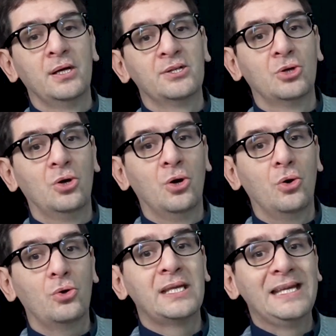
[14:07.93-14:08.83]
So
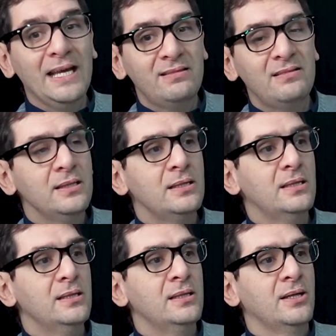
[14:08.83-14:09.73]

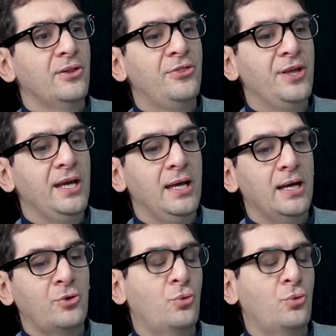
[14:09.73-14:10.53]
getting the